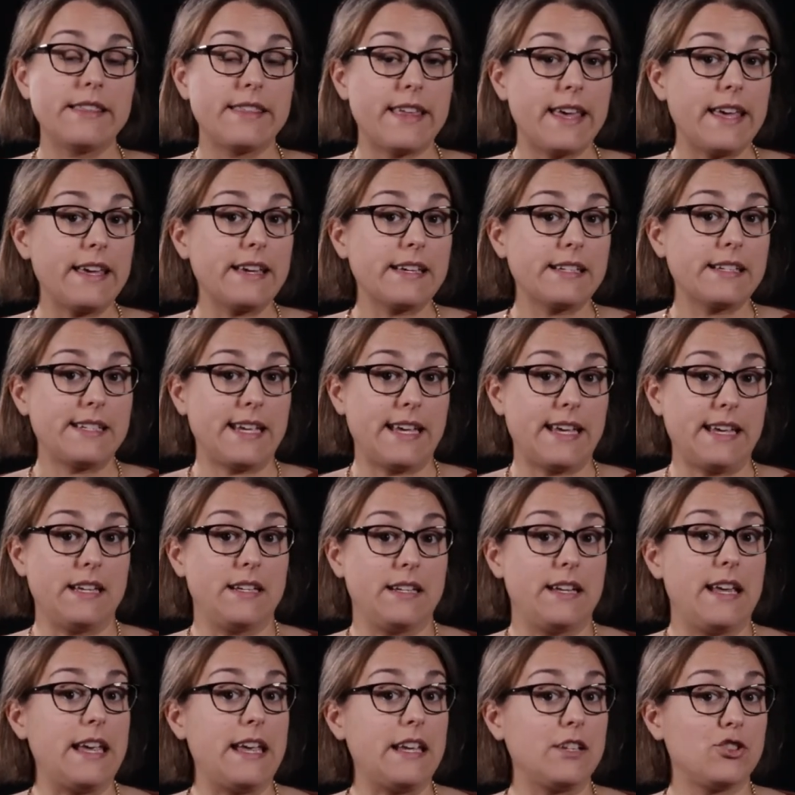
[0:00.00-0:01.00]
They
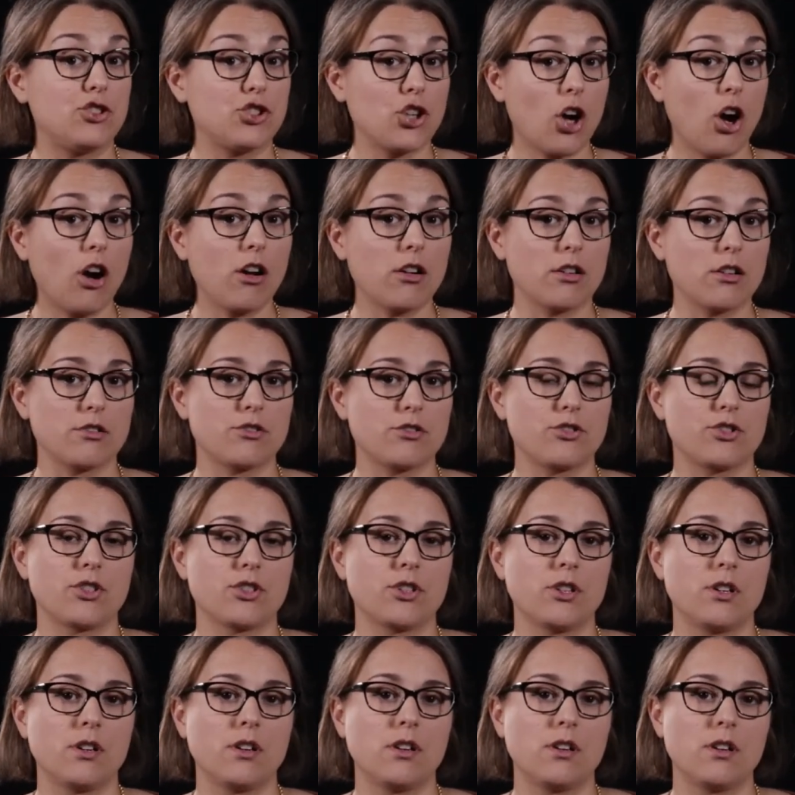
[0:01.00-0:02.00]
contain a
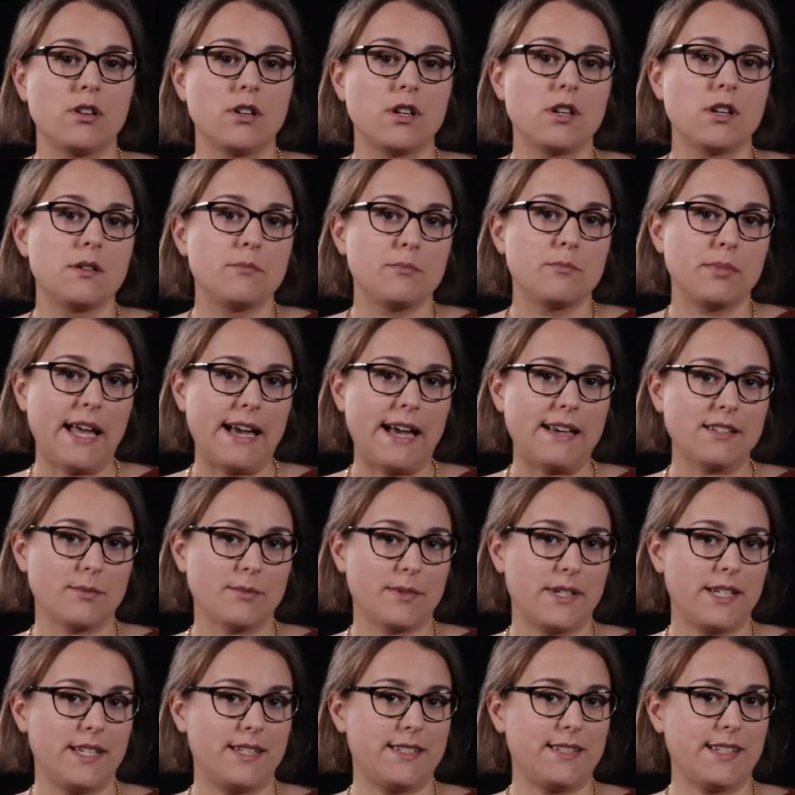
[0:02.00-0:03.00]
charge.
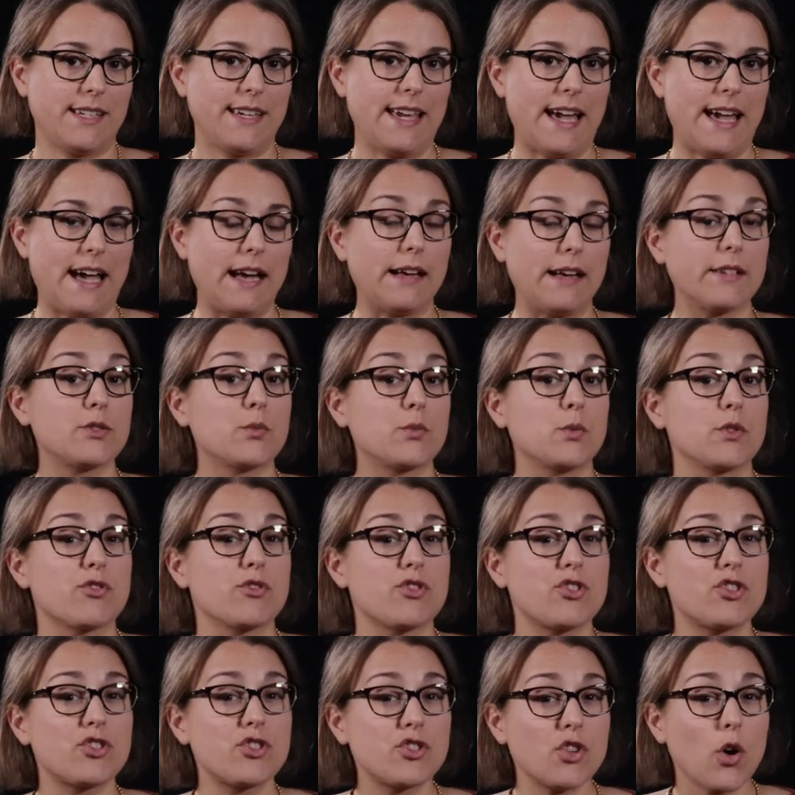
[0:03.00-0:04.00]
Plasma is a gas where
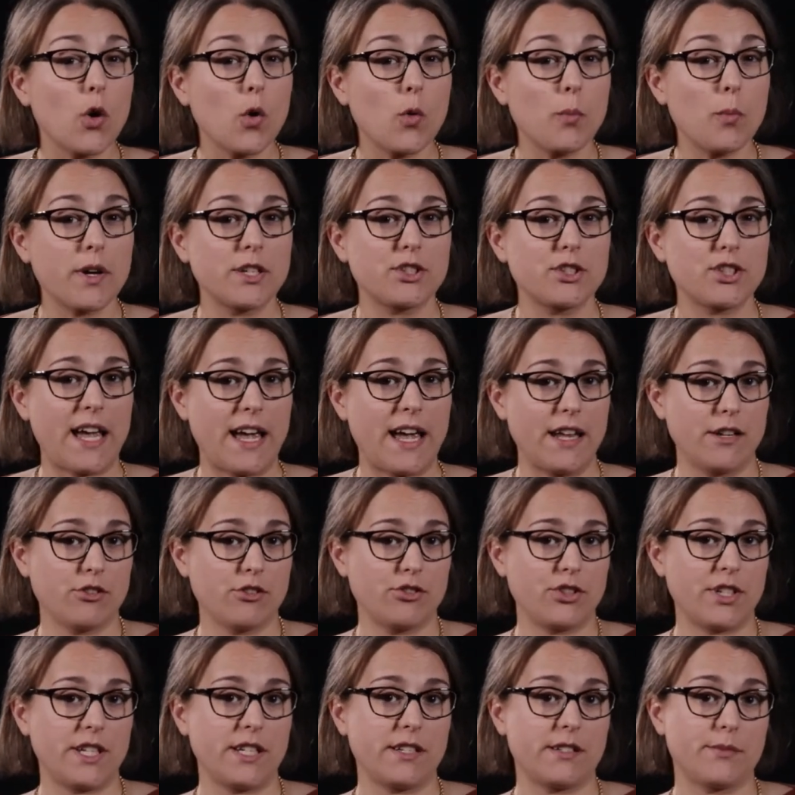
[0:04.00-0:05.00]
so much
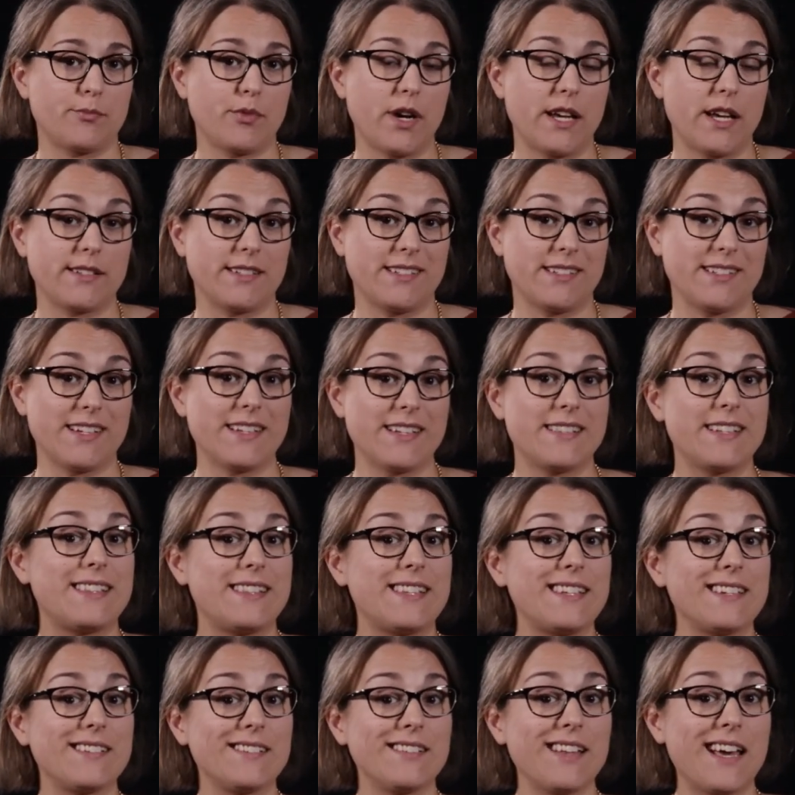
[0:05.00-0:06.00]
energy is present
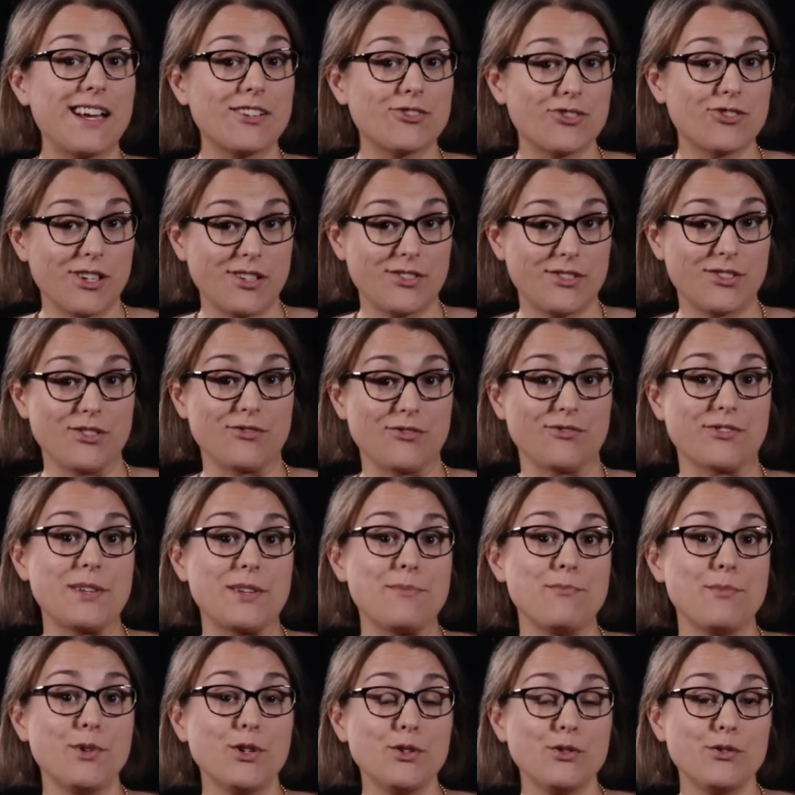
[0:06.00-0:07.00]
that the electrons are
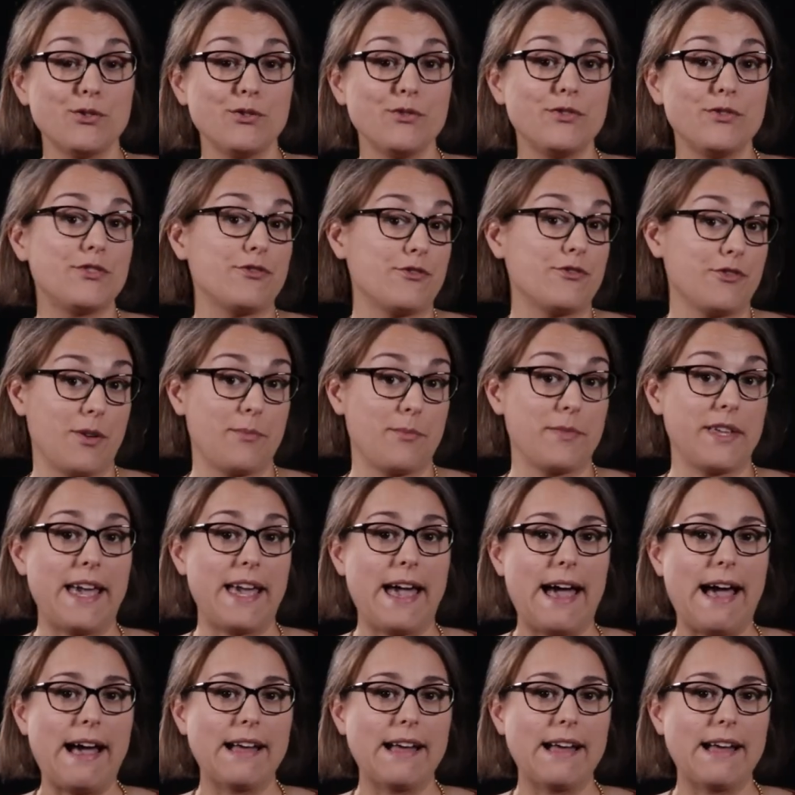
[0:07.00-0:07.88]
removed from the